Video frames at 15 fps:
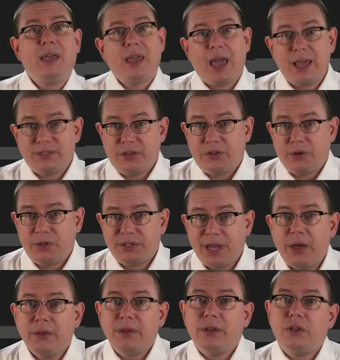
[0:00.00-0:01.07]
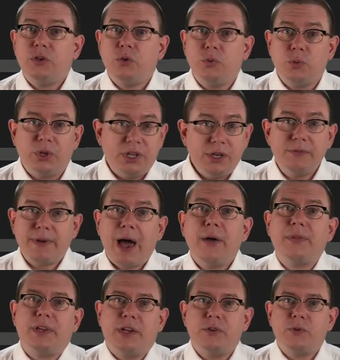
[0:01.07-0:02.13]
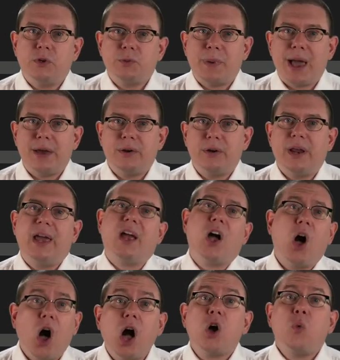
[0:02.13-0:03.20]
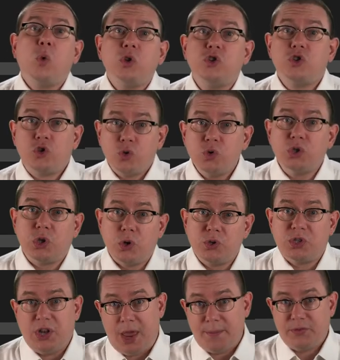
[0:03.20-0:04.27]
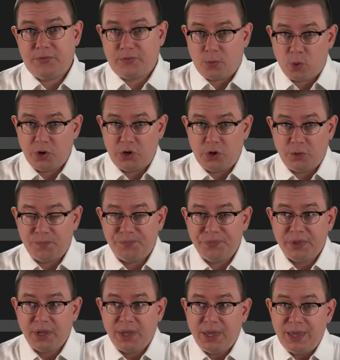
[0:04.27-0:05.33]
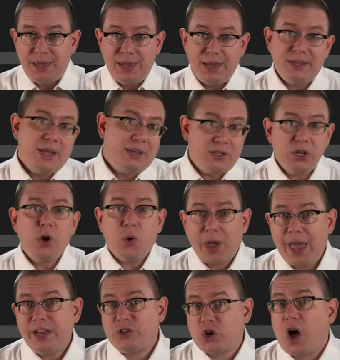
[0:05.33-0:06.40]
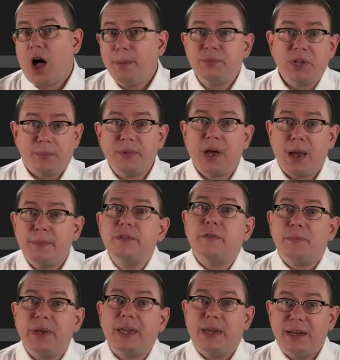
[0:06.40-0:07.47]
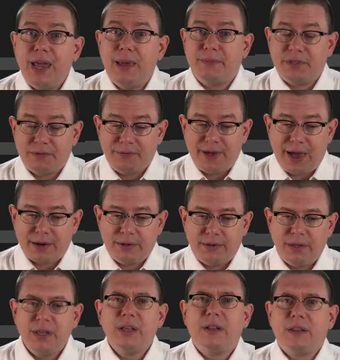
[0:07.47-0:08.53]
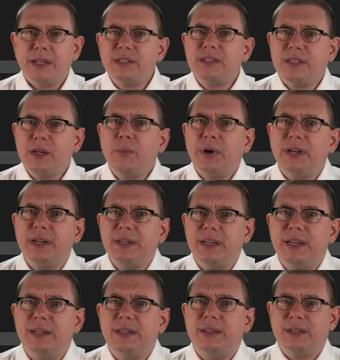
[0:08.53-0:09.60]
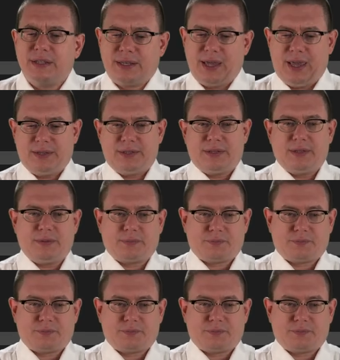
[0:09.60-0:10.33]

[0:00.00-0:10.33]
As it turns out, you leave out the intros pattern and Coq will choose those names for you. It does an okay job sometimes of picking names, in fact. Let's see what it did in this case.